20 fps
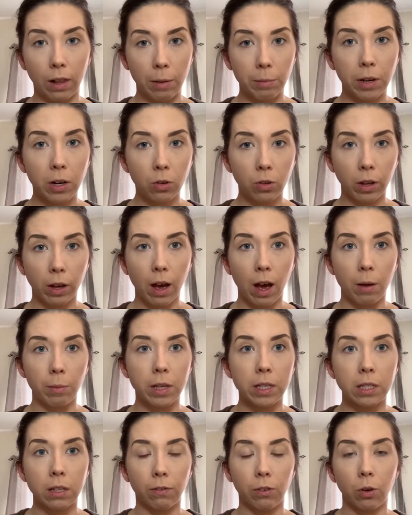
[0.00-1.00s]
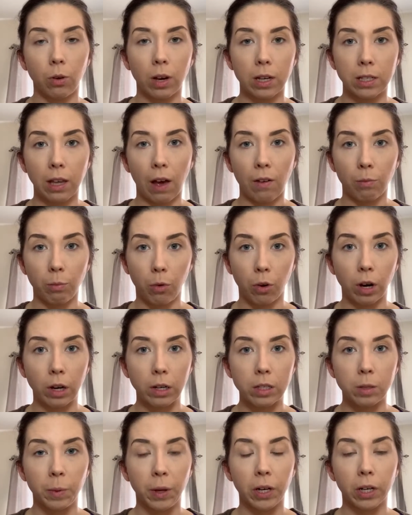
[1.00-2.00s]
let me know in the comments if you guys have more
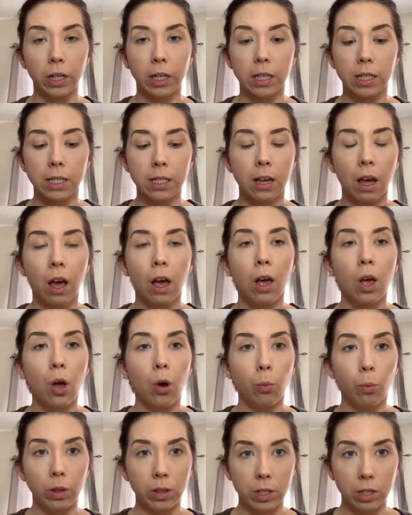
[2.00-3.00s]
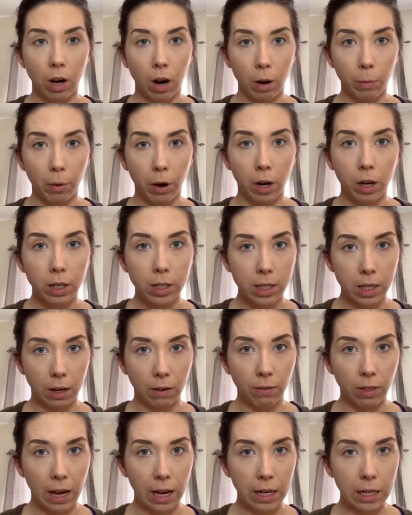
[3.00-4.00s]
experience with Tarte products and
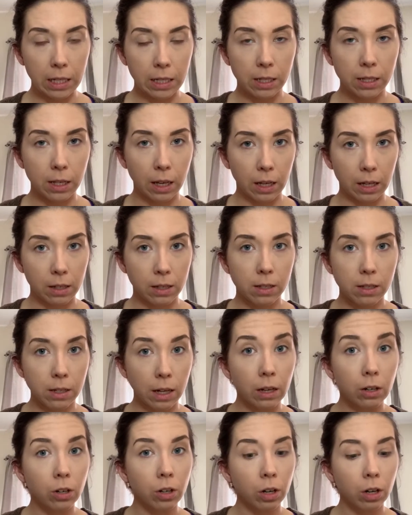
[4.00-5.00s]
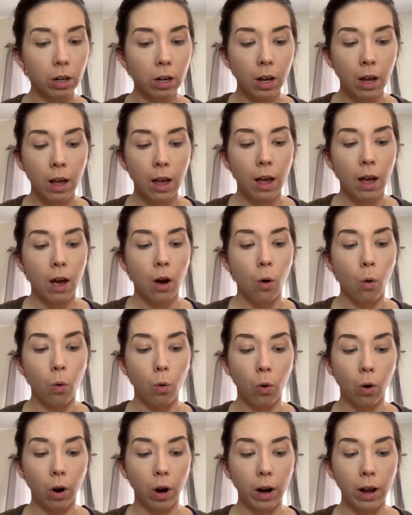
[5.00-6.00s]
if that is like standard,
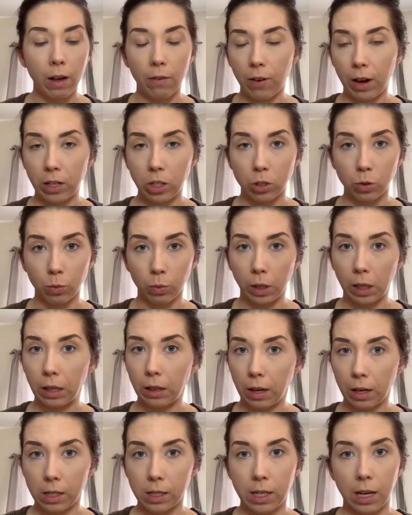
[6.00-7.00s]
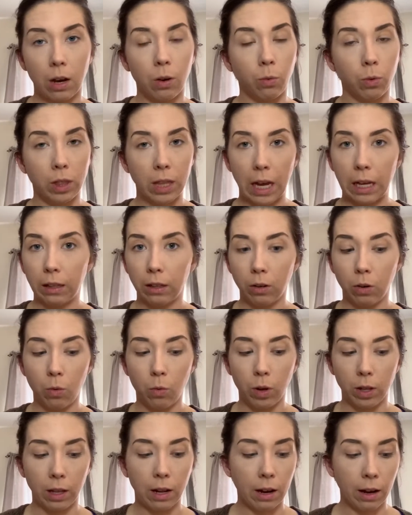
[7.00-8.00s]
or if I just really lucked out with that little
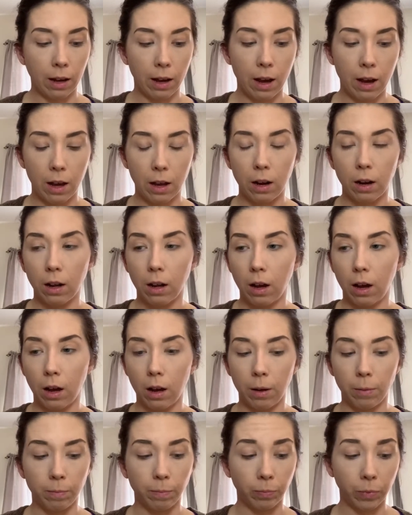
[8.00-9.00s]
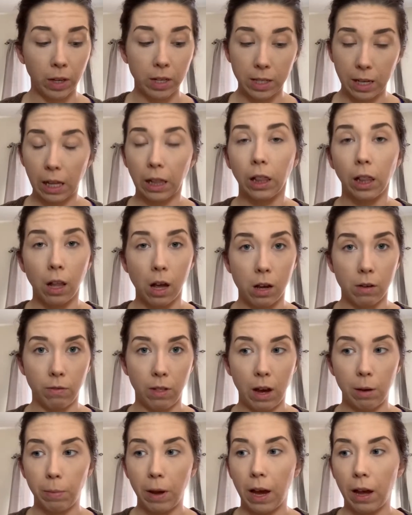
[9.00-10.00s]
one that I got, because I love
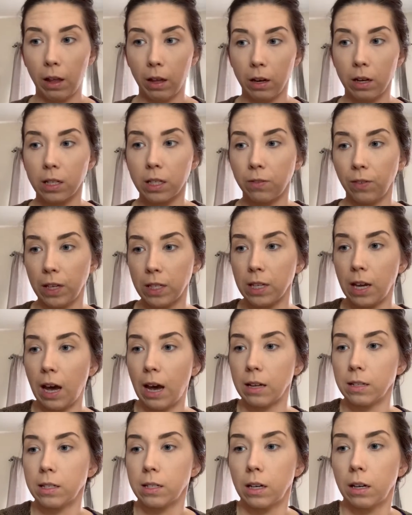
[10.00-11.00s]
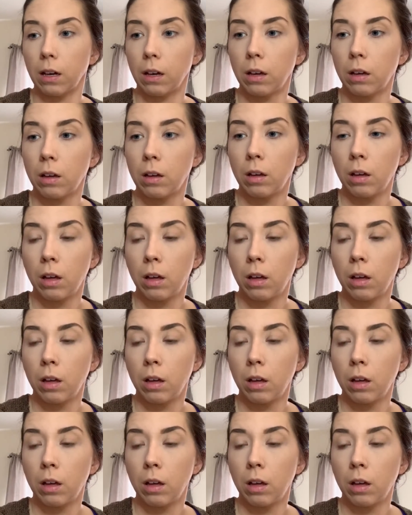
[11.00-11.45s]
that palette. It's fantastic.